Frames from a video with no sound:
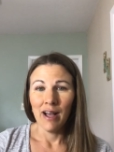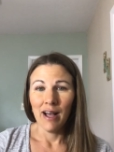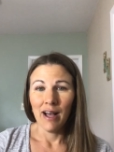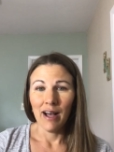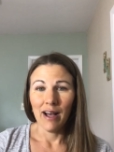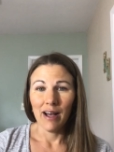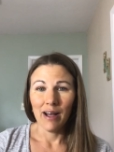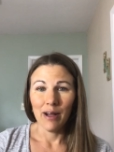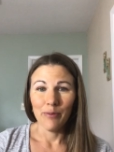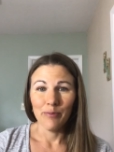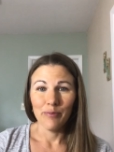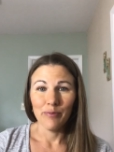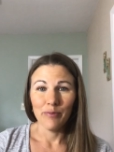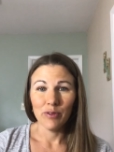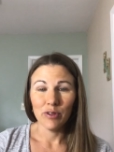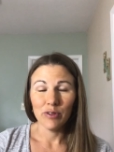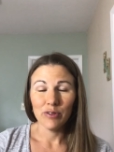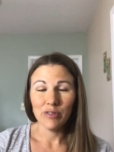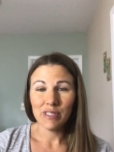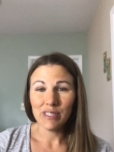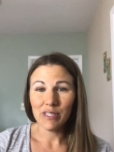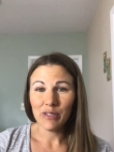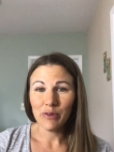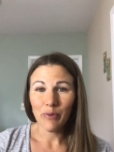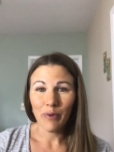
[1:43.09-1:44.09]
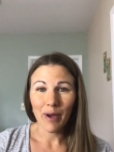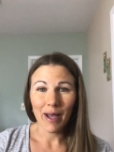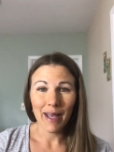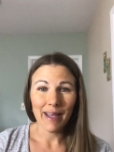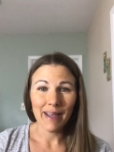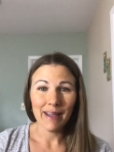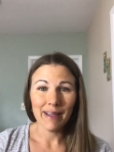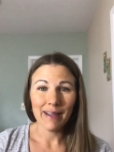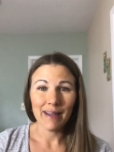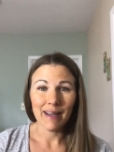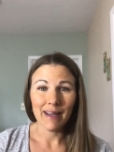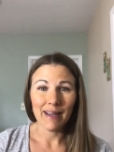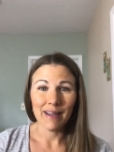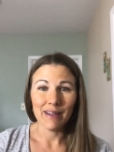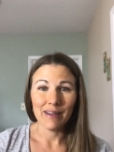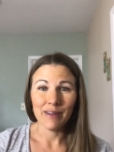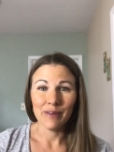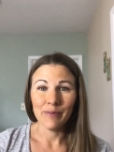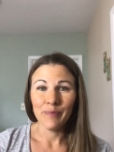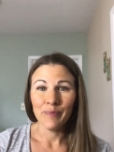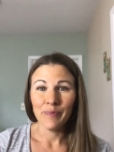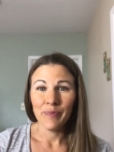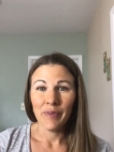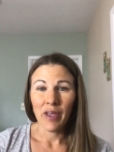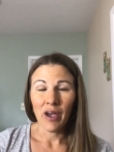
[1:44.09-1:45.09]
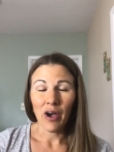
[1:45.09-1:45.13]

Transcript: um, losing weight and